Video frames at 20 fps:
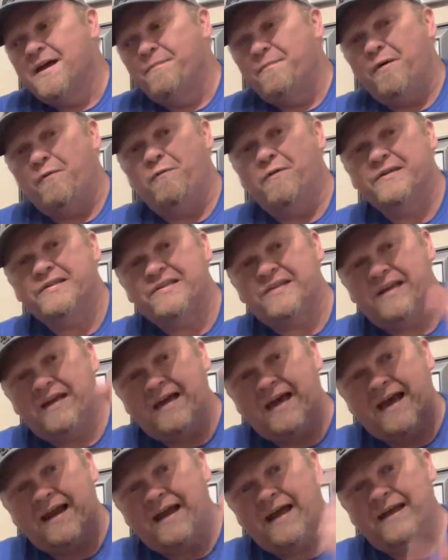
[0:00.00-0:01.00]
But once they
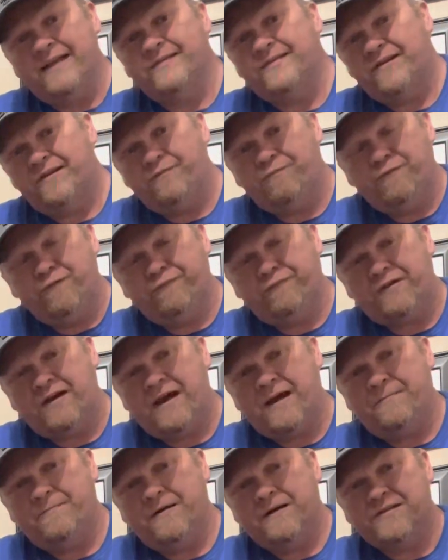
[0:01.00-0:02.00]
got onto the
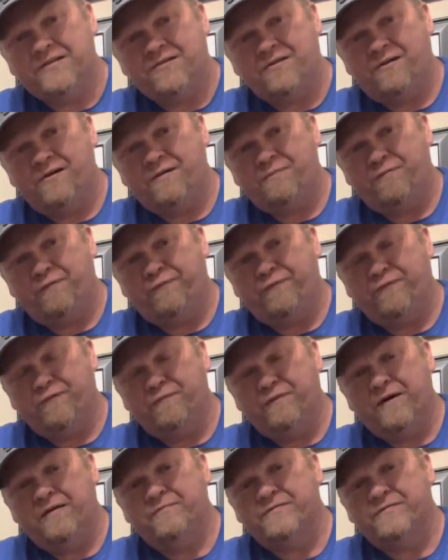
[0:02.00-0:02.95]
rooftop and started performing,